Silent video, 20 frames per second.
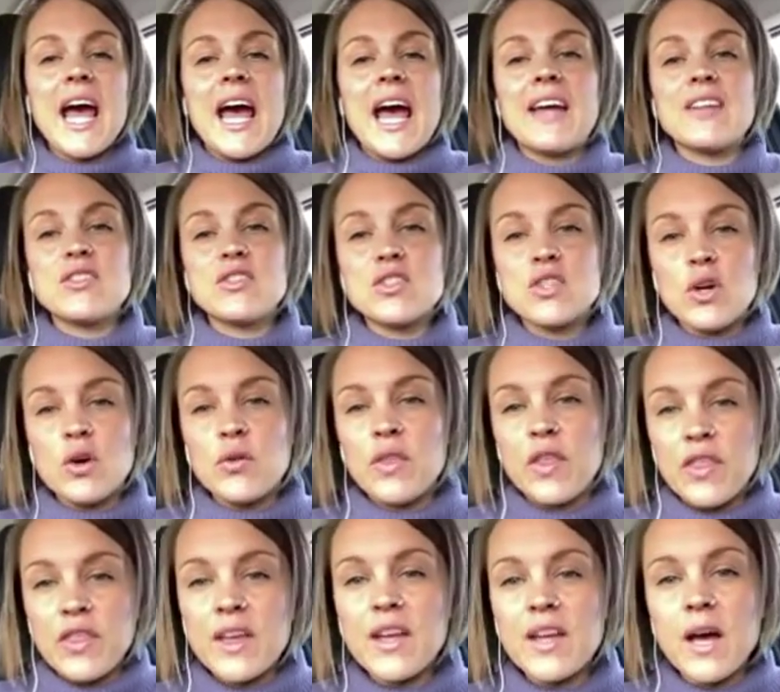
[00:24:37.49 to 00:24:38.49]
and so the
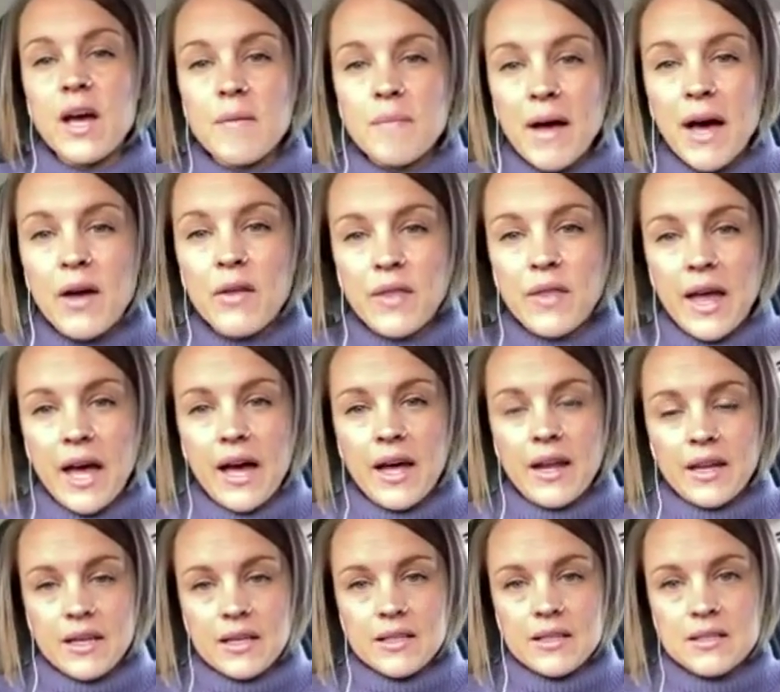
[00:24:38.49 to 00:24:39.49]
thing about that
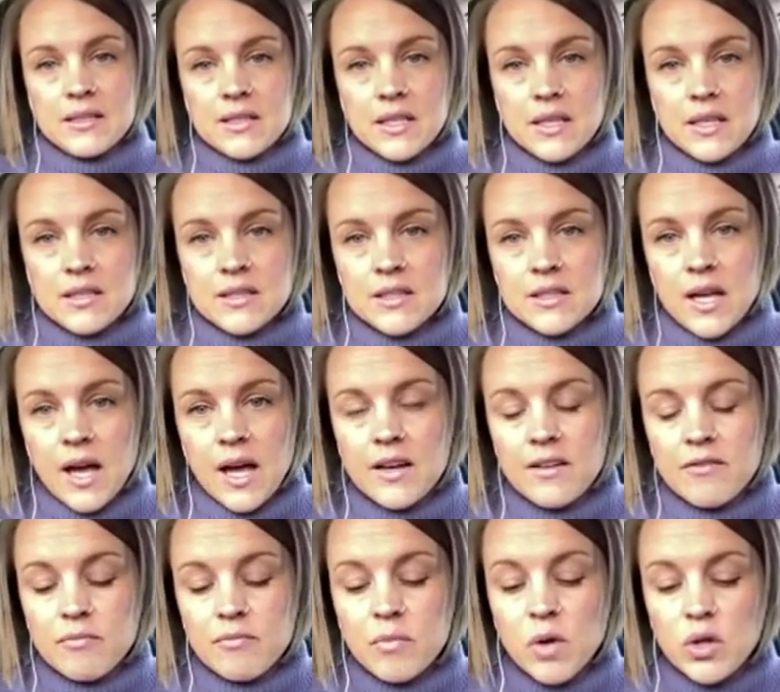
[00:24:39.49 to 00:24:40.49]
is it's kind
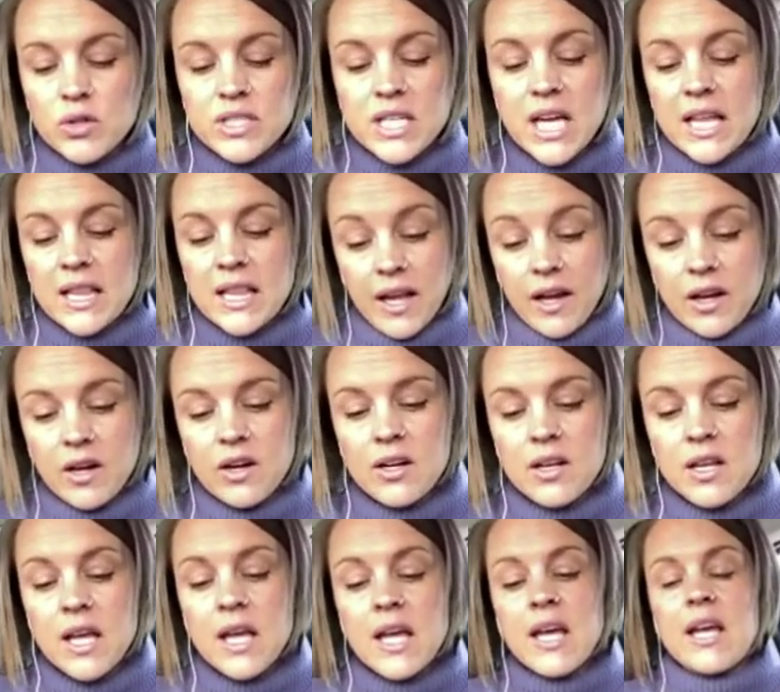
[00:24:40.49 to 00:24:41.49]
of multi-layered
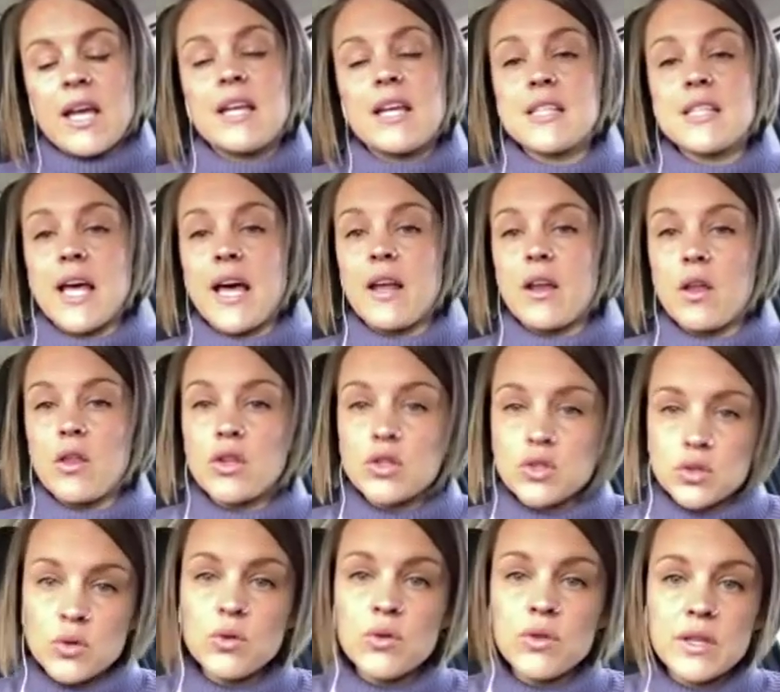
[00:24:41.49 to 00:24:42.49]
is that the
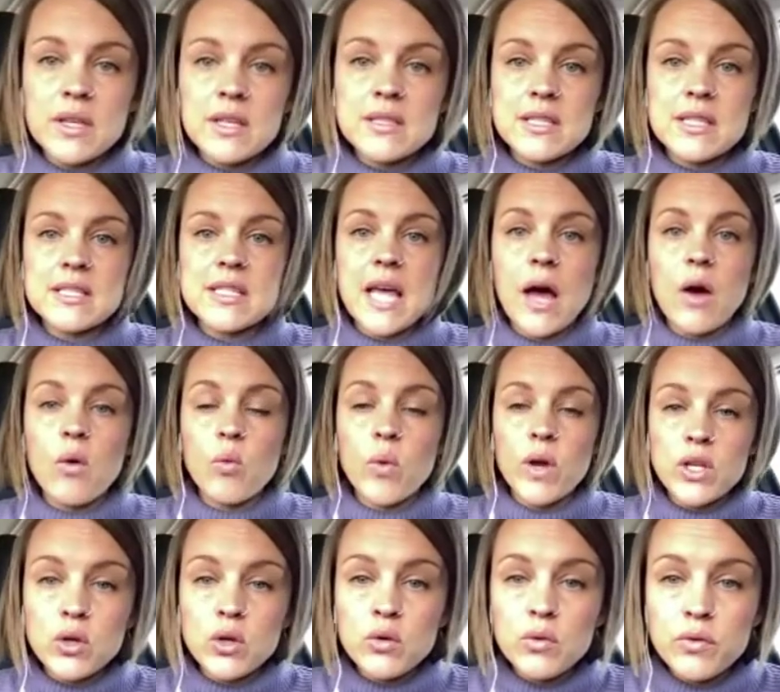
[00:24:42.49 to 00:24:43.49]
truth is is that
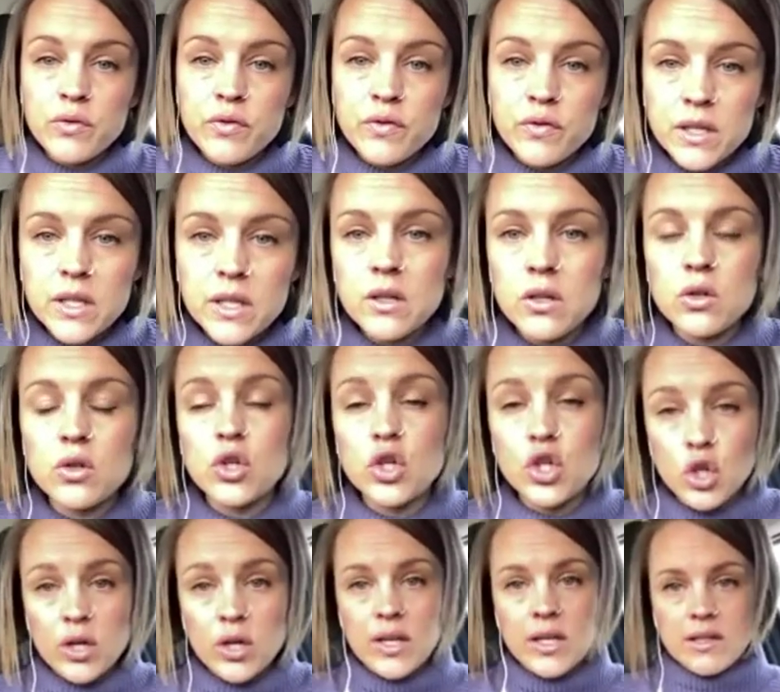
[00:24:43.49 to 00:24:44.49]
when you feel
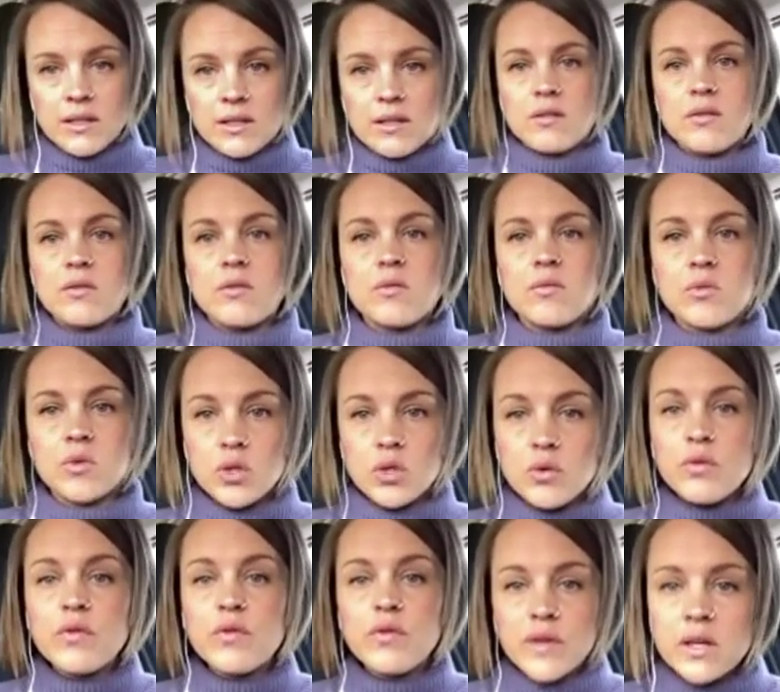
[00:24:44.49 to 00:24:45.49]
good when you
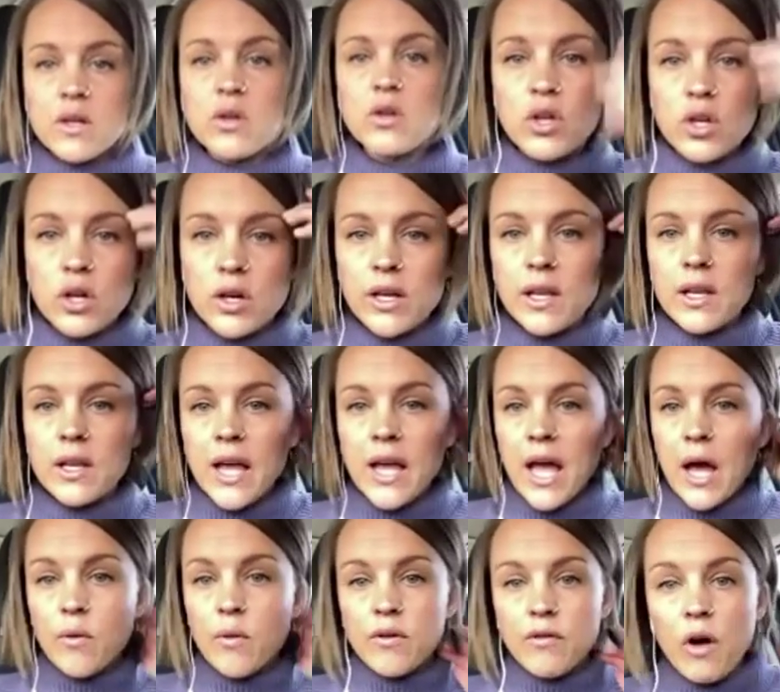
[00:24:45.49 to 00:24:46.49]
feel good and
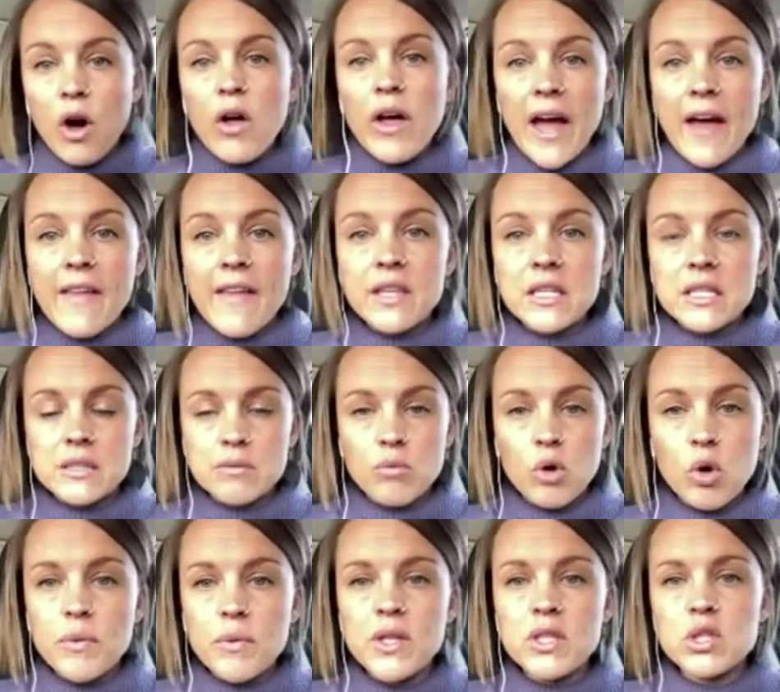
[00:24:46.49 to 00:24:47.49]
we've all had these
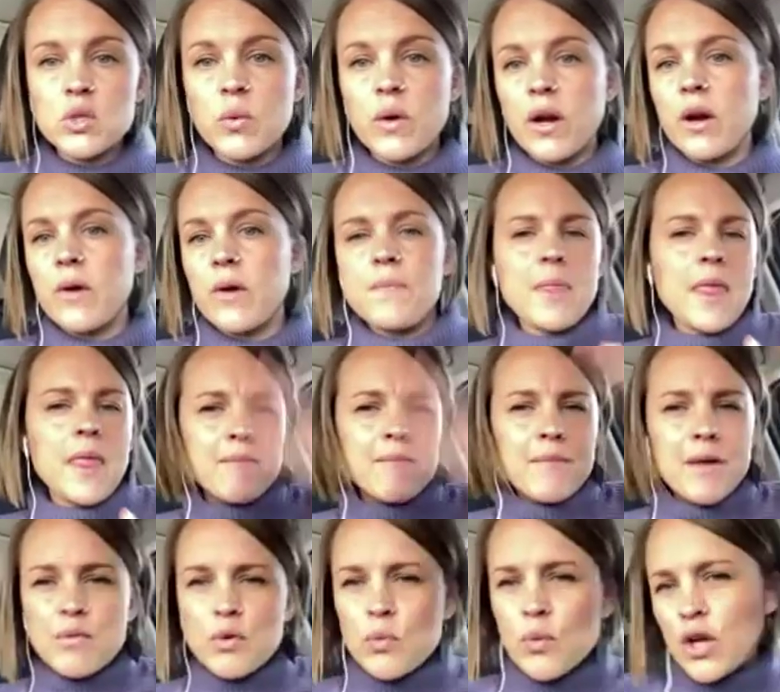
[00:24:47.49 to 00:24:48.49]
moments where
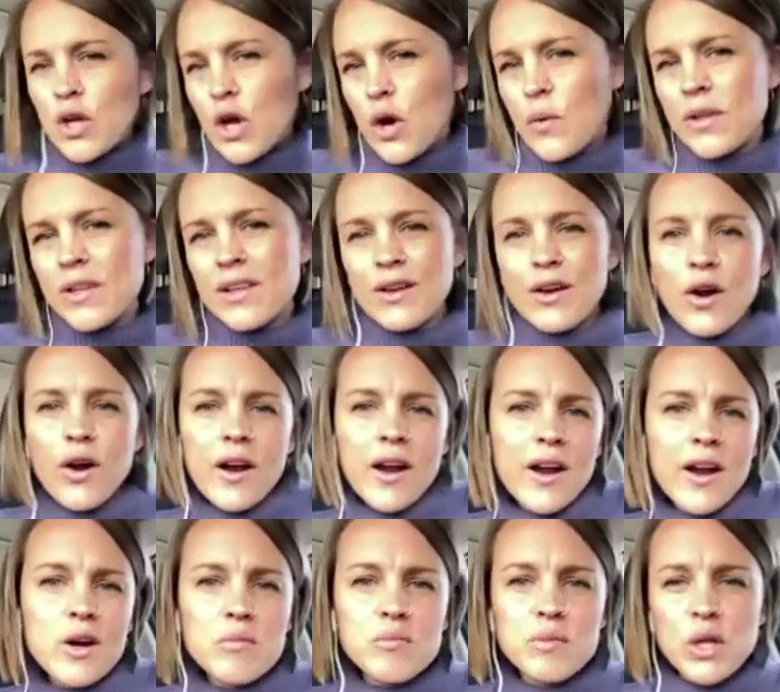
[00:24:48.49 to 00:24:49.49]
maybe we go and get our
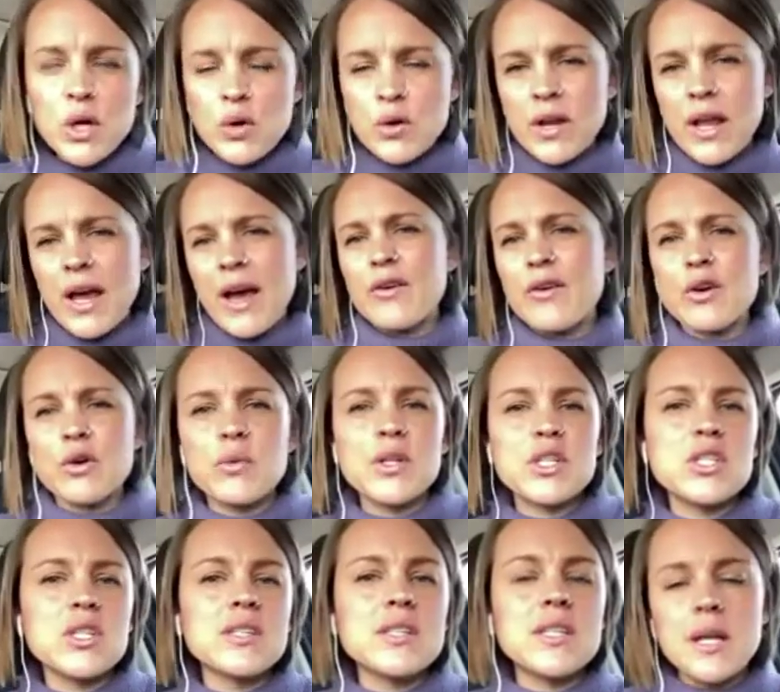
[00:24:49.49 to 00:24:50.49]
hair blown out or we
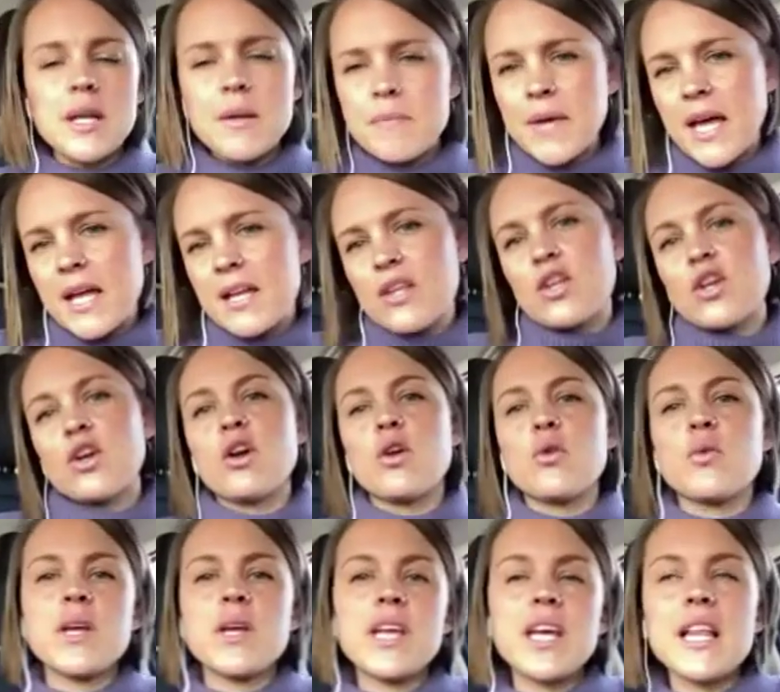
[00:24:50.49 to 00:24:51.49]
just get a manicure or
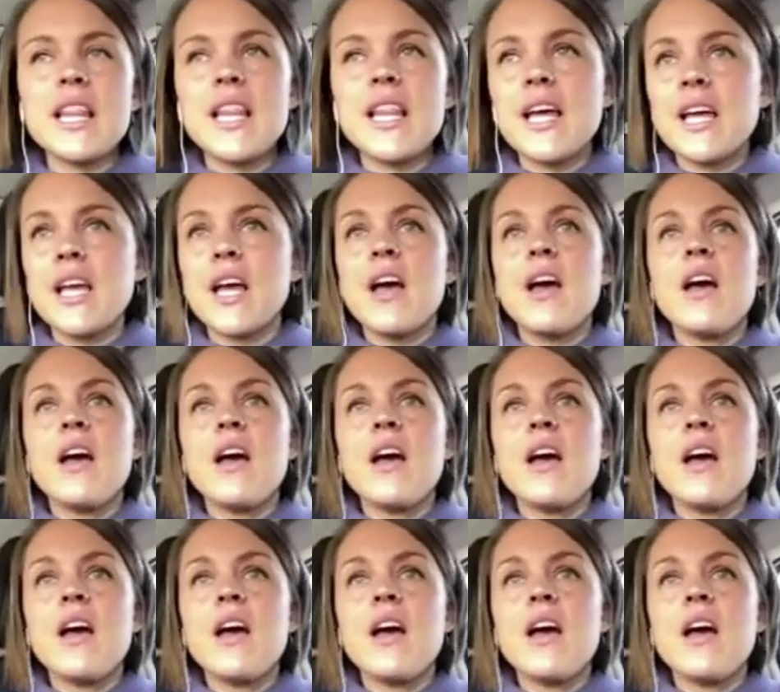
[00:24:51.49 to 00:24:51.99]
we get like